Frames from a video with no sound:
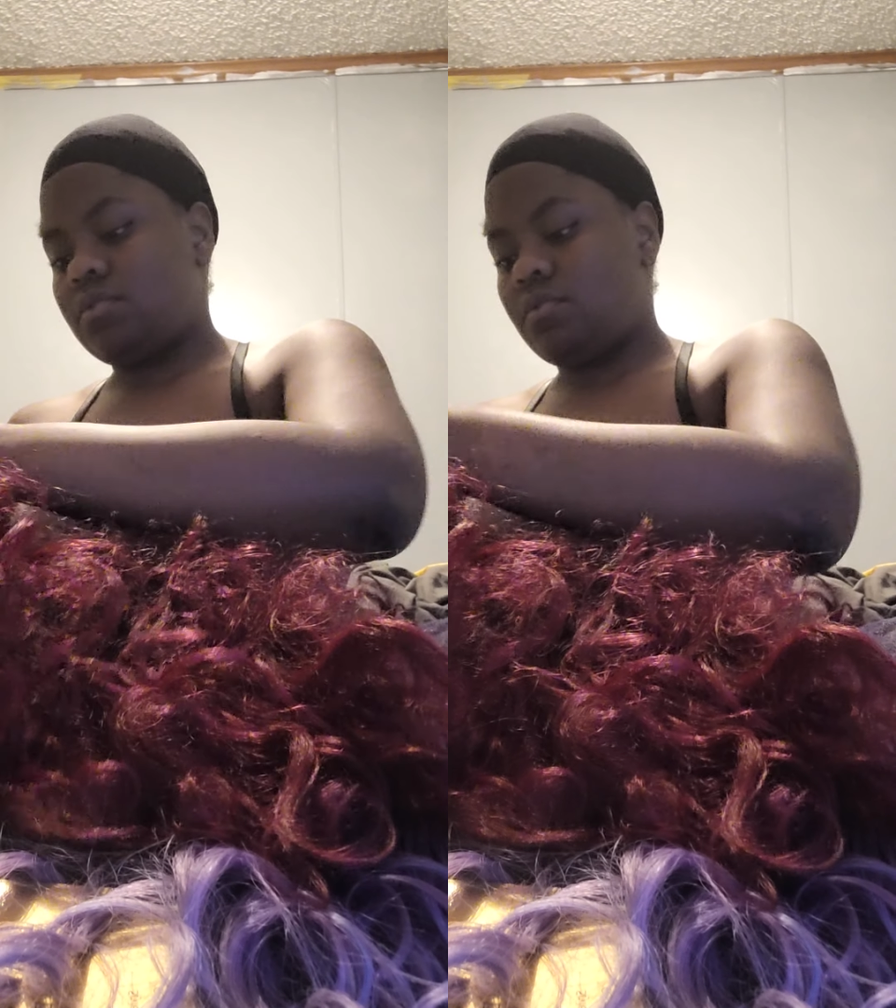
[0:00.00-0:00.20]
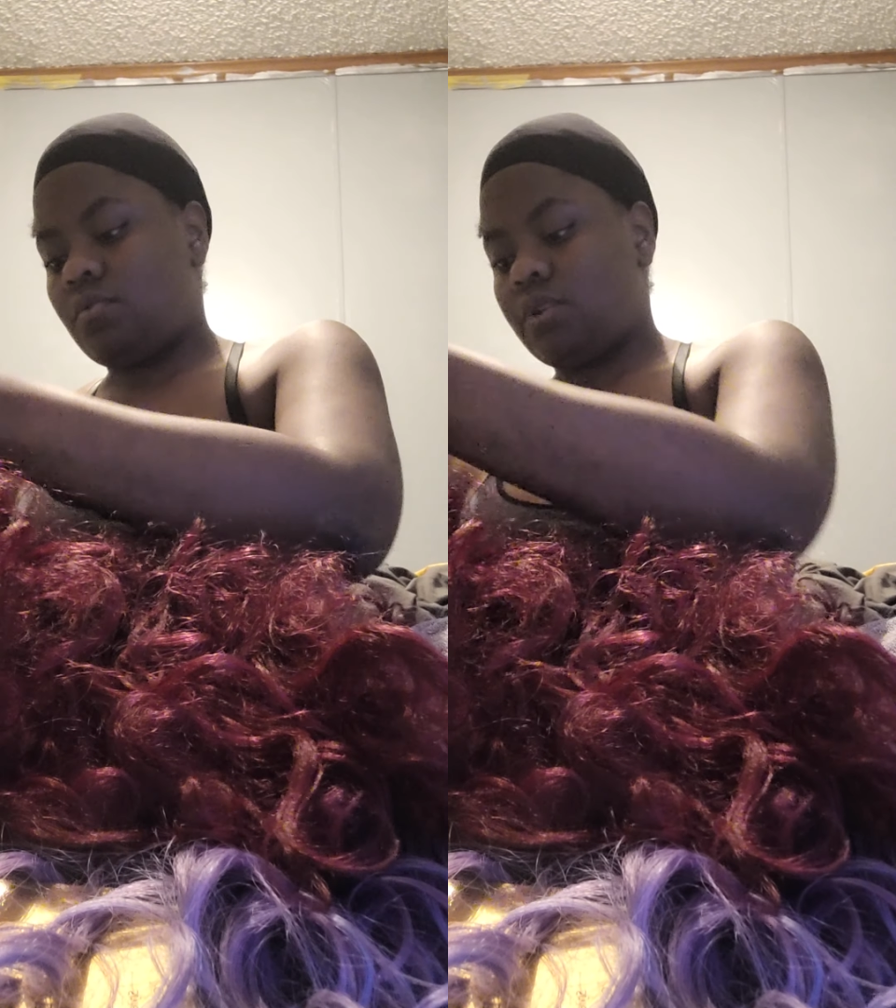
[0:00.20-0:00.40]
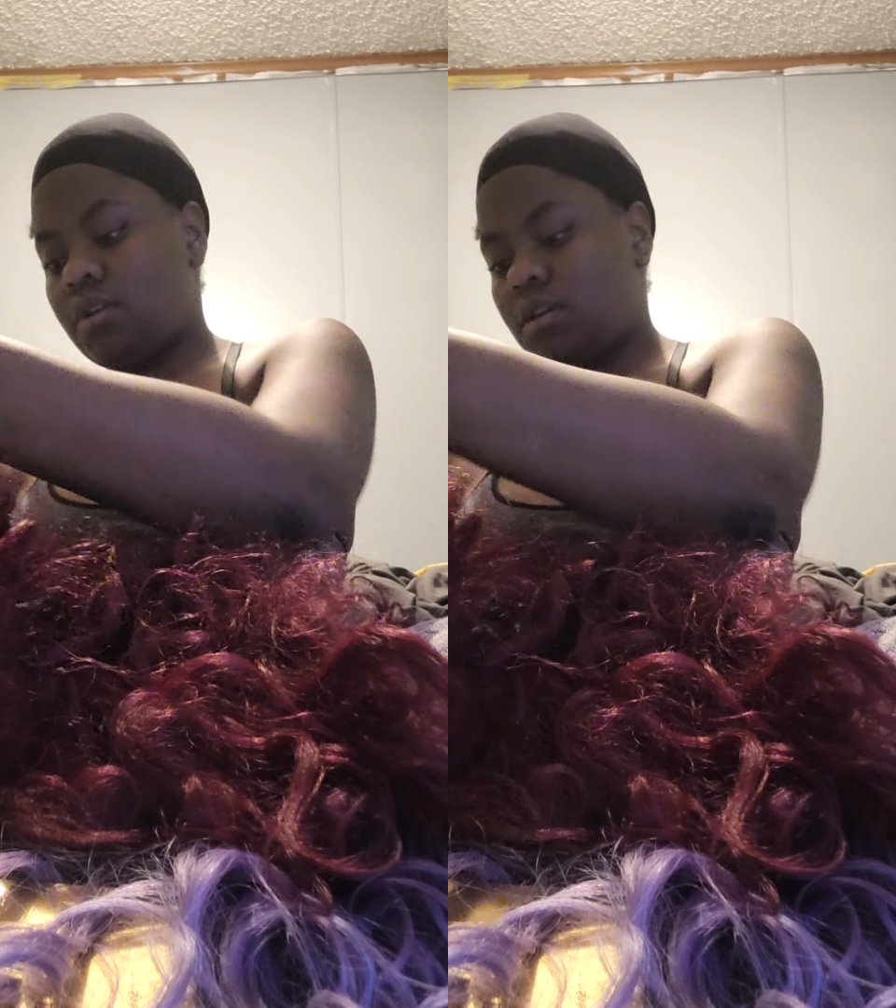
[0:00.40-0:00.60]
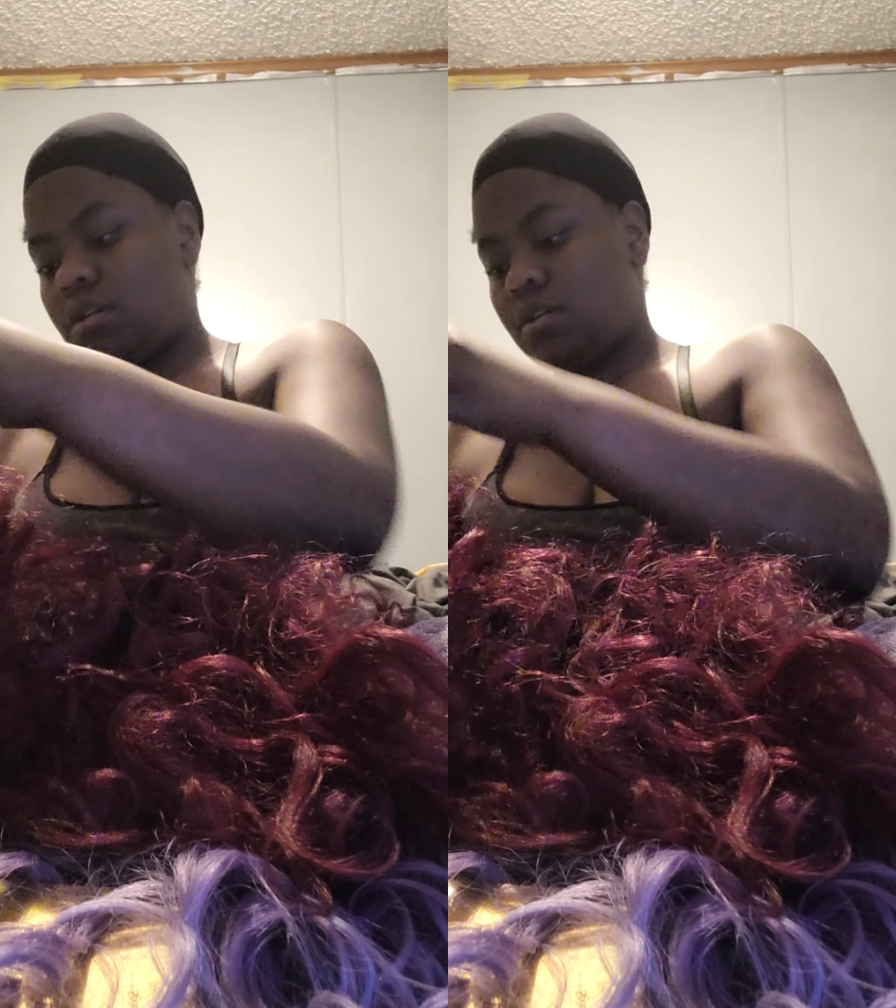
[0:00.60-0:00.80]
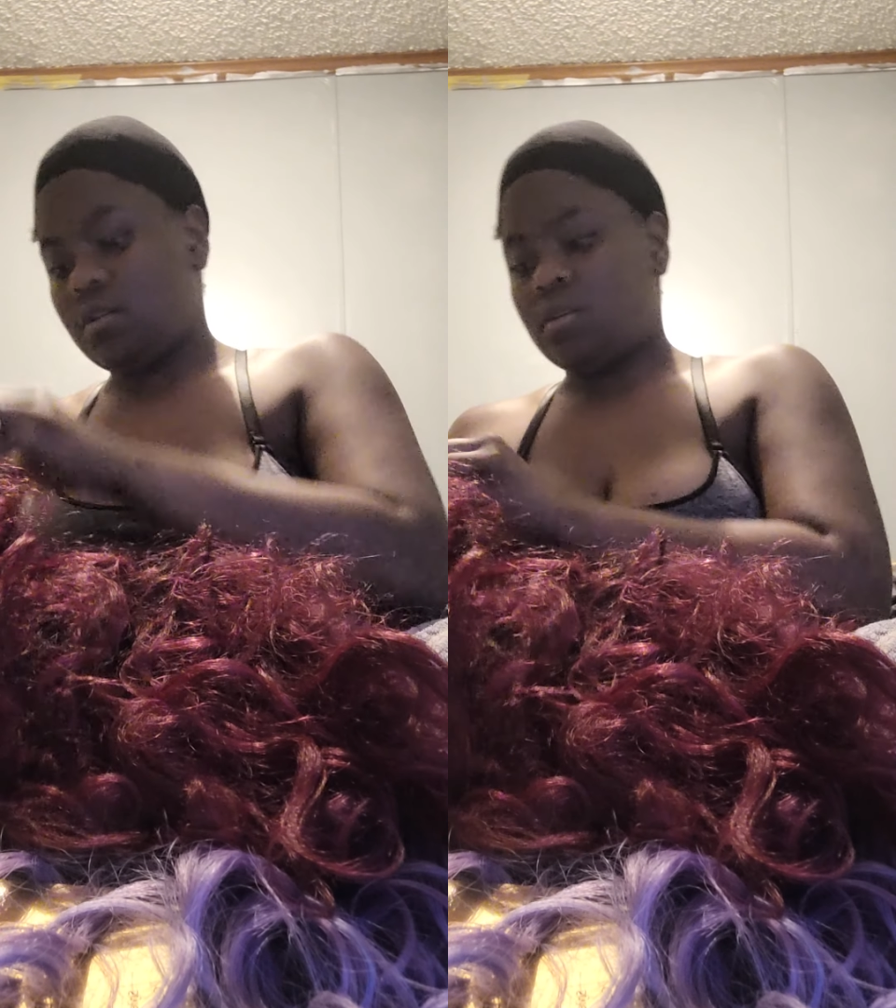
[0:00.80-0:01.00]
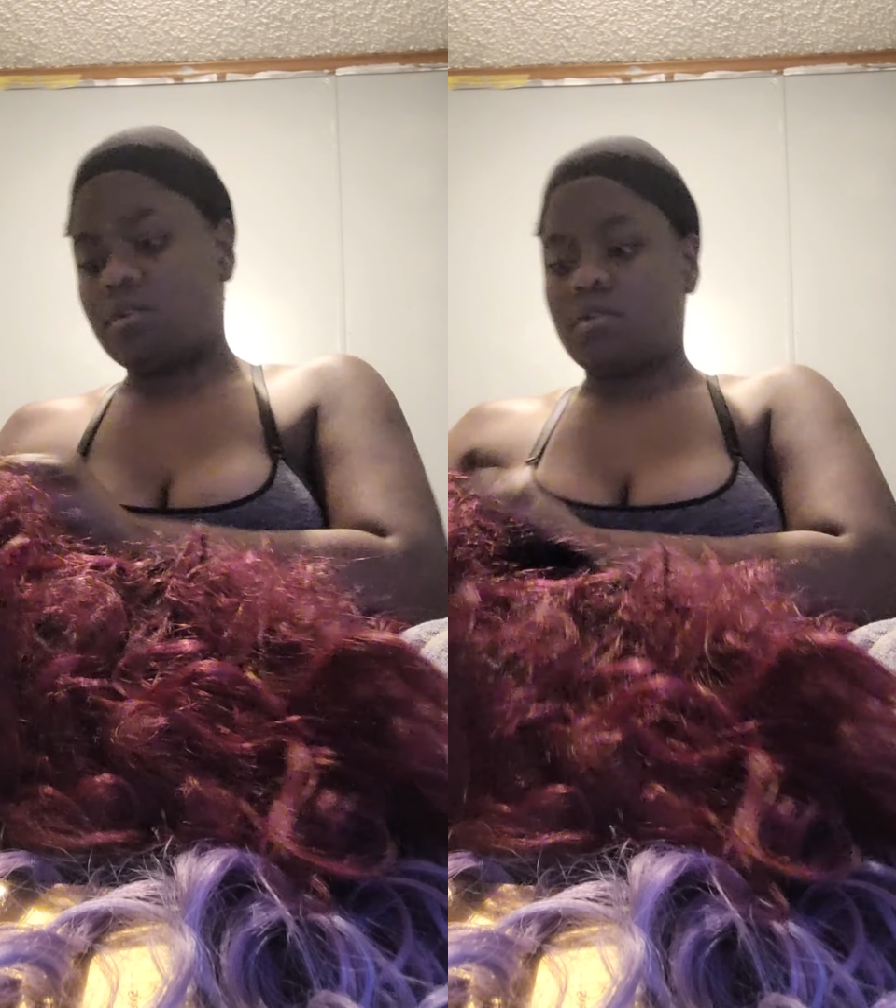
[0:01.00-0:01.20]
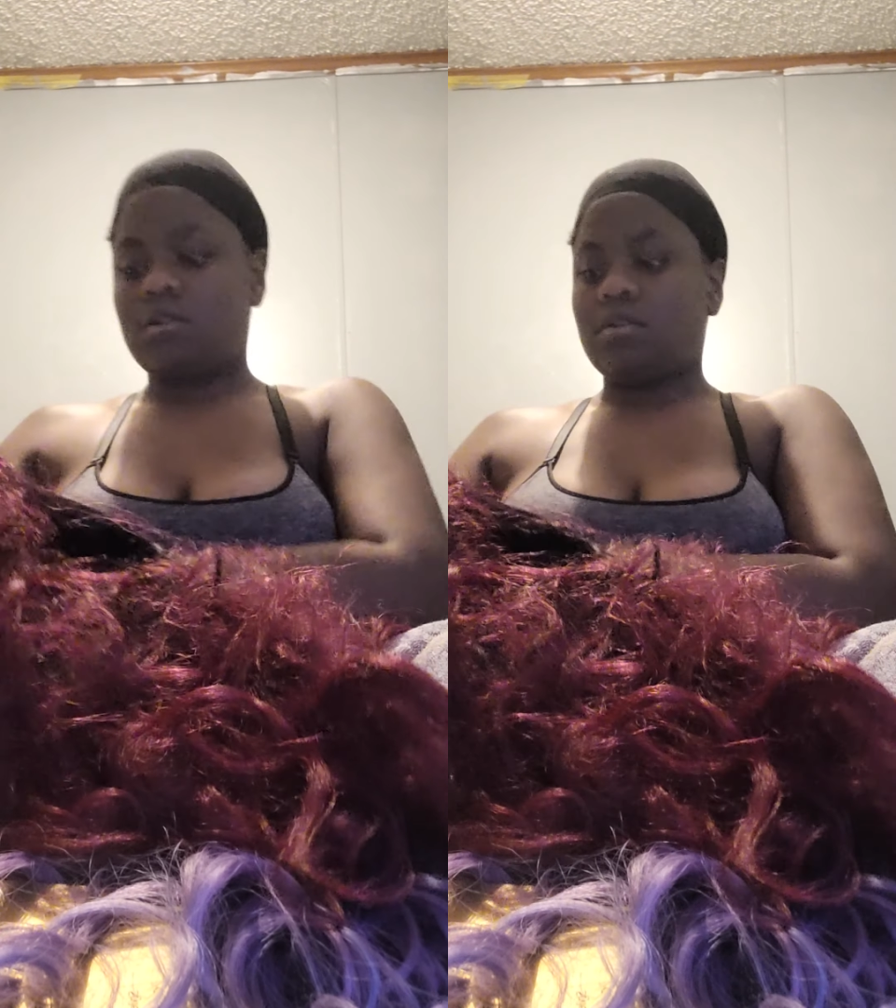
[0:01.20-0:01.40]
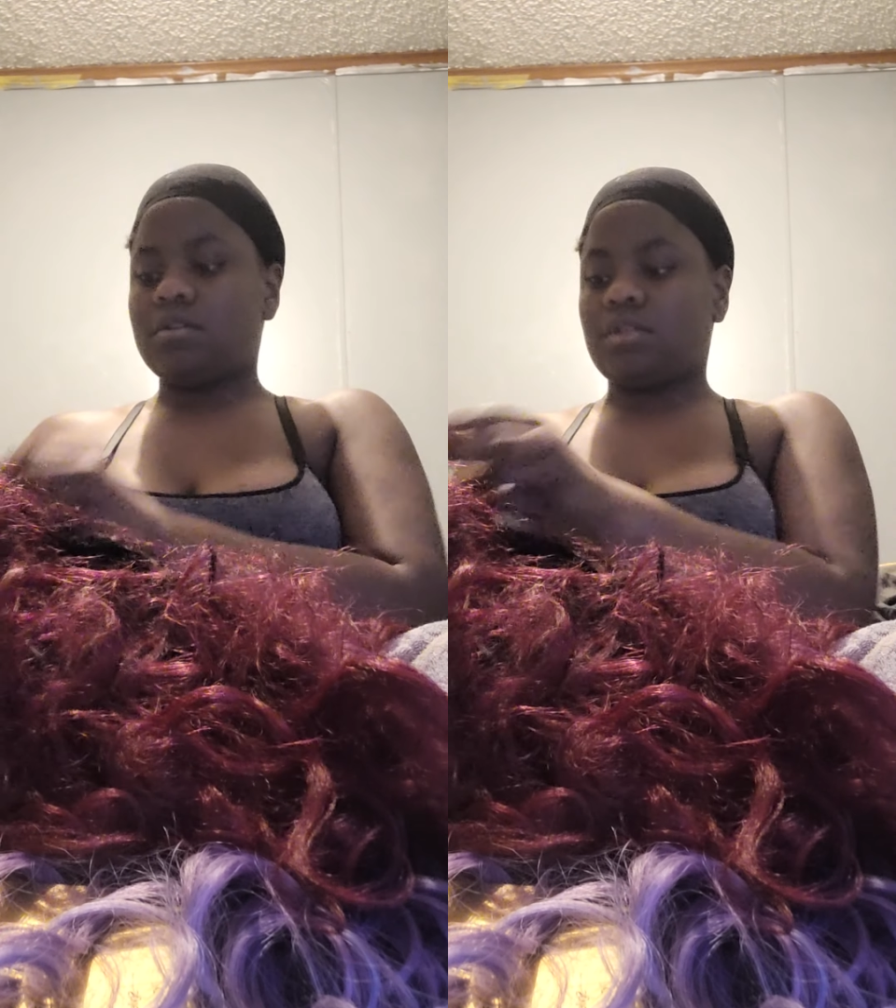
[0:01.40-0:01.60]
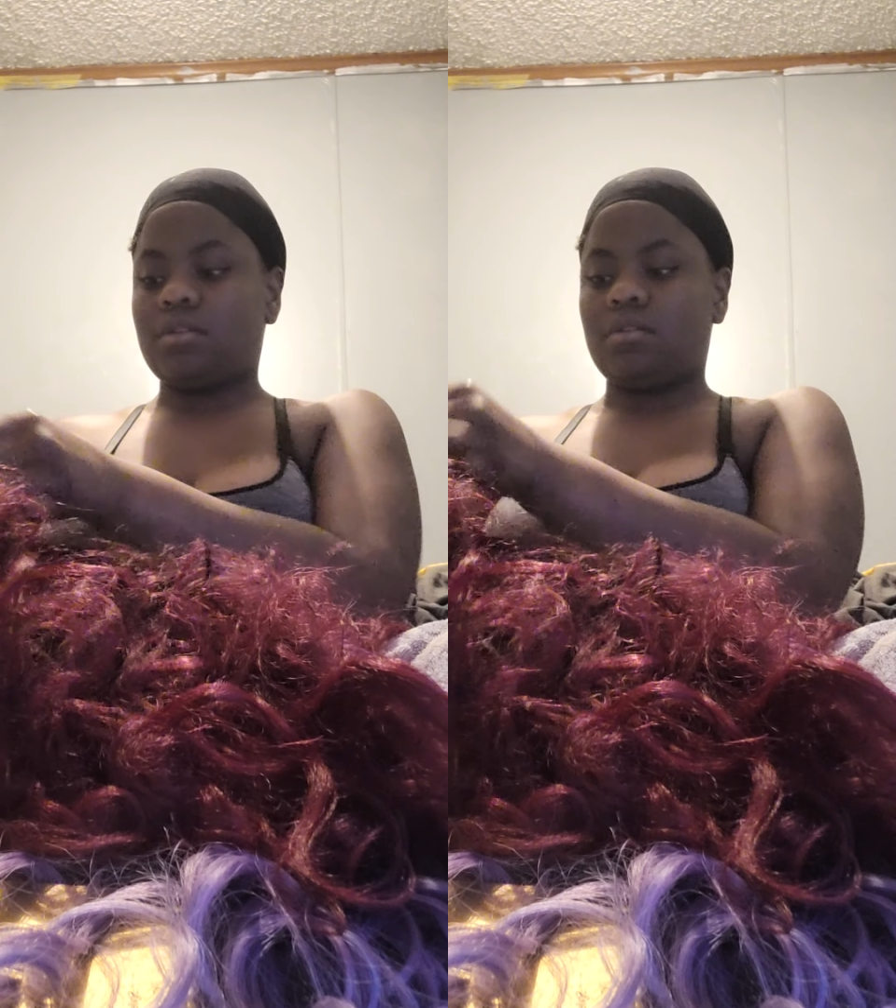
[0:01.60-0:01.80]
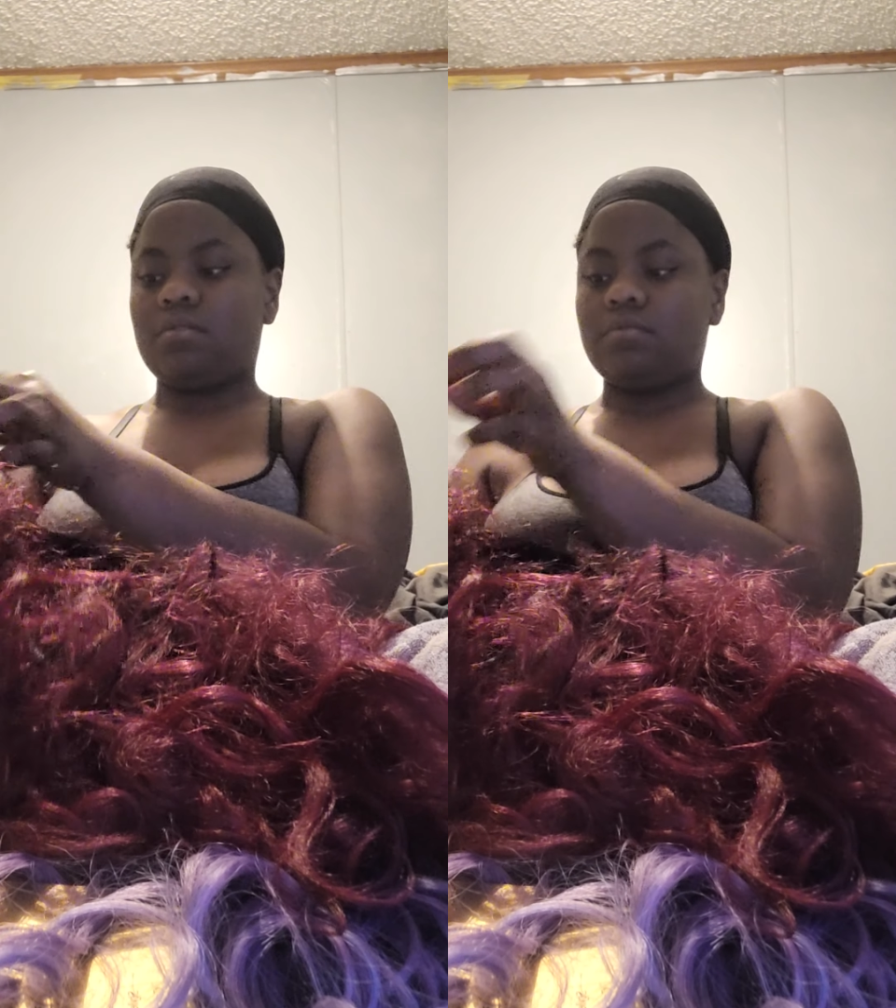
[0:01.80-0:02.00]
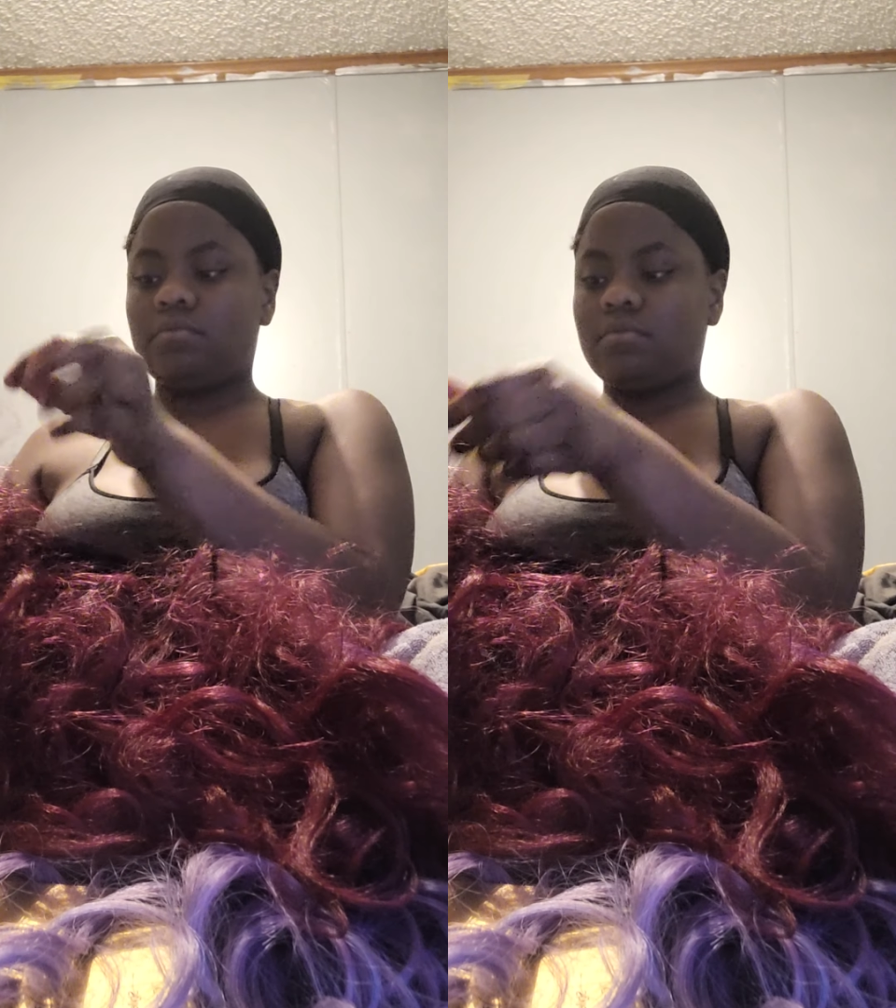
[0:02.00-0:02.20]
annoying as hell.